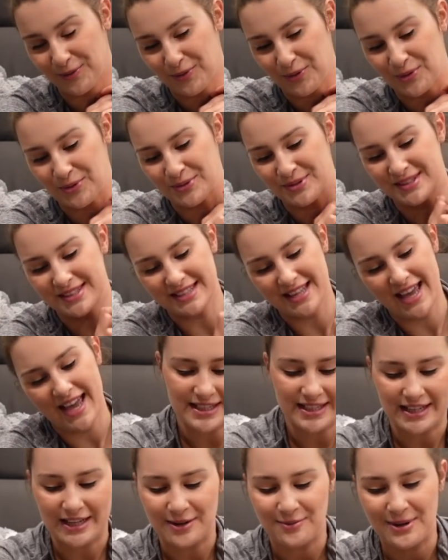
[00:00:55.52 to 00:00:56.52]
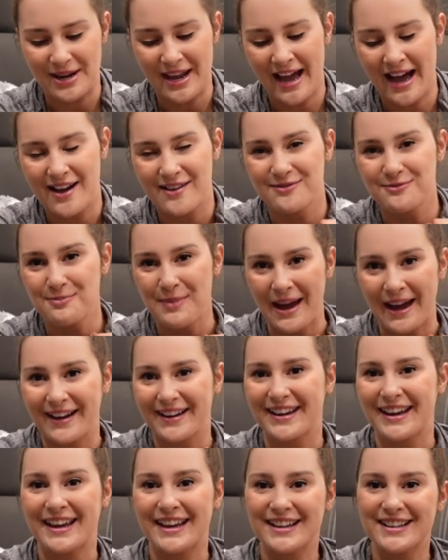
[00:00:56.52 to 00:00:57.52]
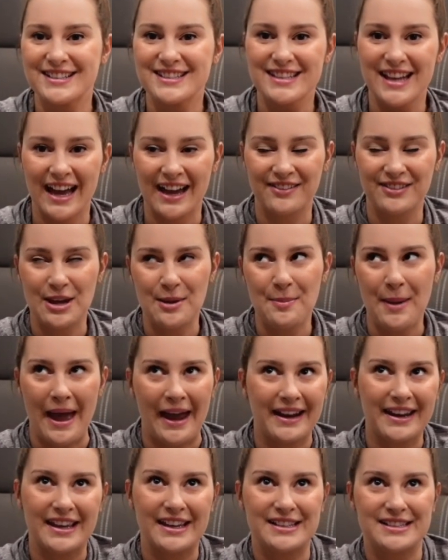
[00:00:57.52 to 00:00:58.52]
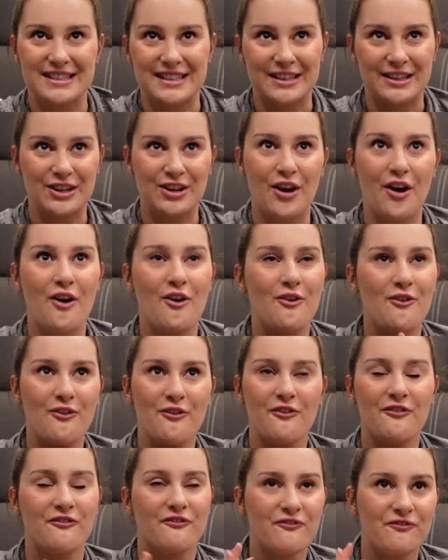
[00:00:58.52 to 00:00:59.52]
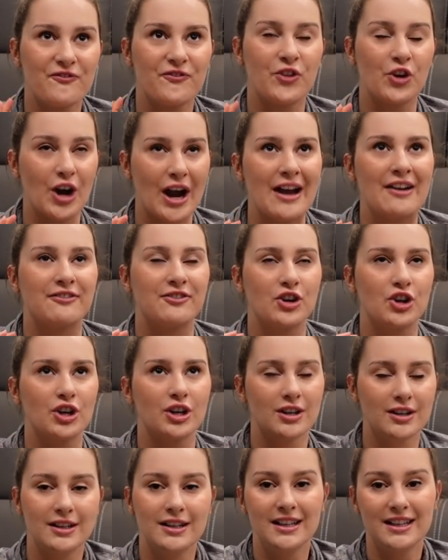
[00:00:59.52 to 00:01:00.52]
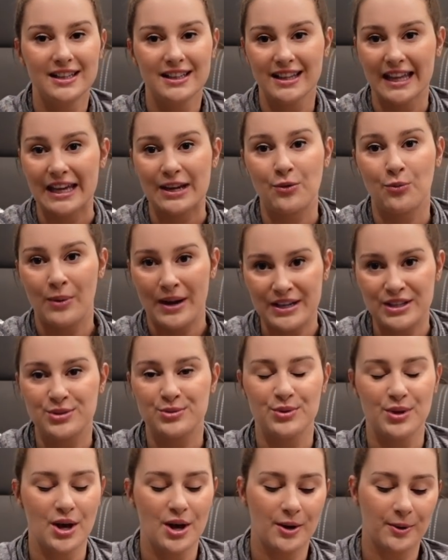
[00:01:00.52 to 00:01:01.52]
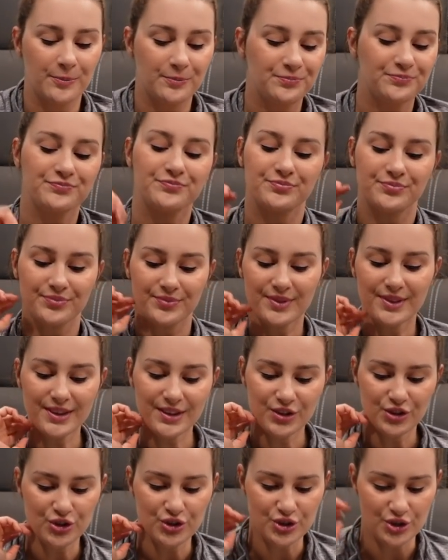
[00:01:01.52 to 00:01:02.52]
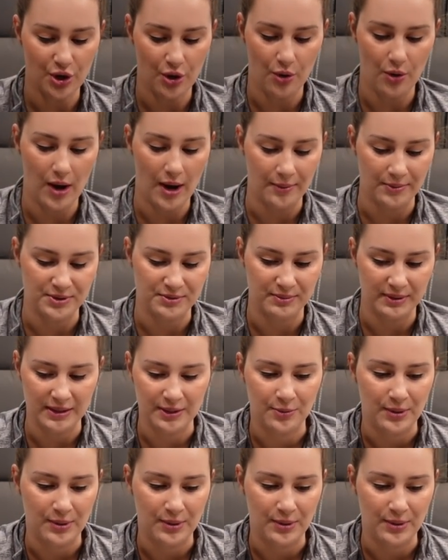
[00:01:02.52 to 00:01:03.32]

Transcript: foods. Today we have pancakes. I haven't had pancakes in forever, like way too long. So I was really